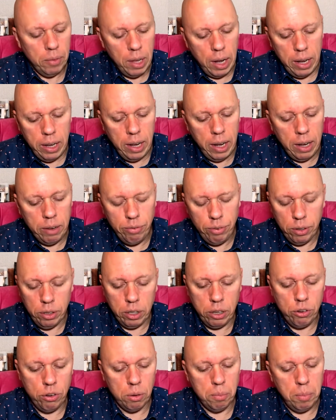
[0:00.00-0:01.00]
I feel
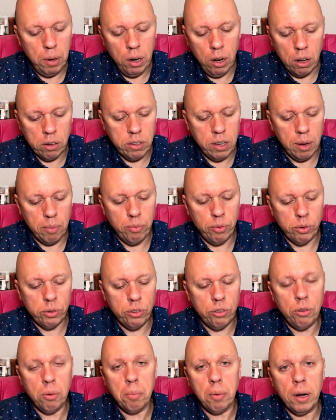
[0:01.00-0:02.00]
they should be locked up for
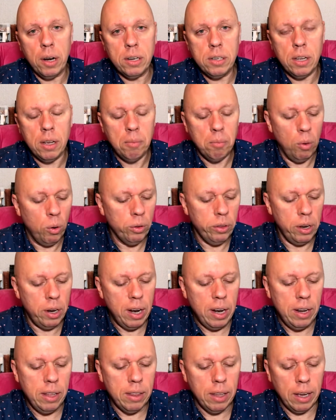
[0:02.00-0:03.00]
stupidity more than
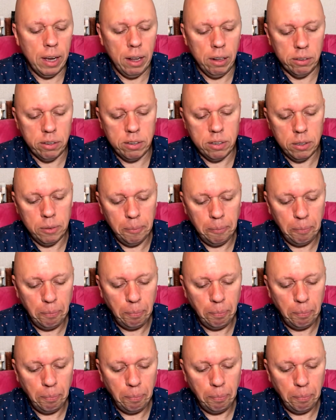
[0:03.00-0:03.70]
anything else.